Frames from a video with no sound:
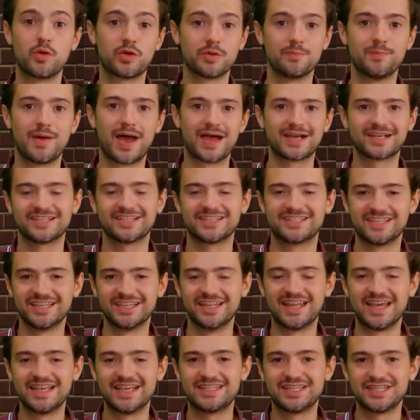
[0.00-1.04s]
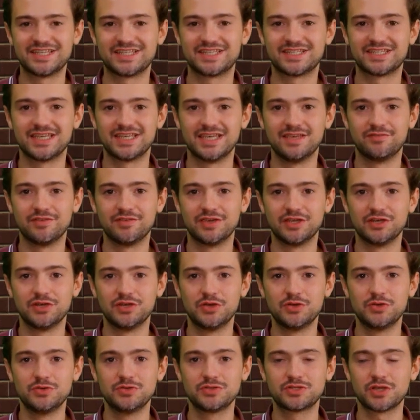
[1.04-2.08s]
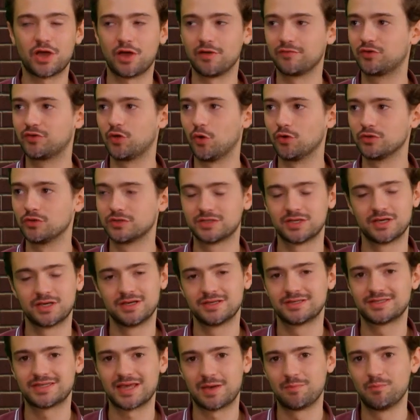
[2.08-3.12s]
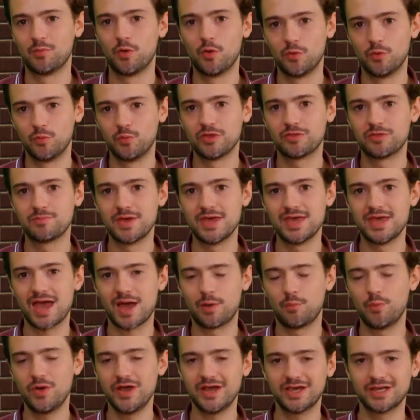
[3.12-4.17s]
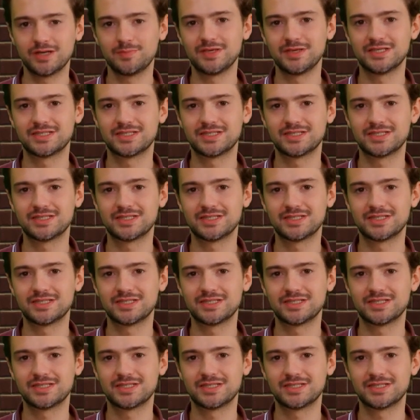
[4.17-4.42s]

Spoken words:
back to latest TV news. I've got Sam Morton with me, and we're going to be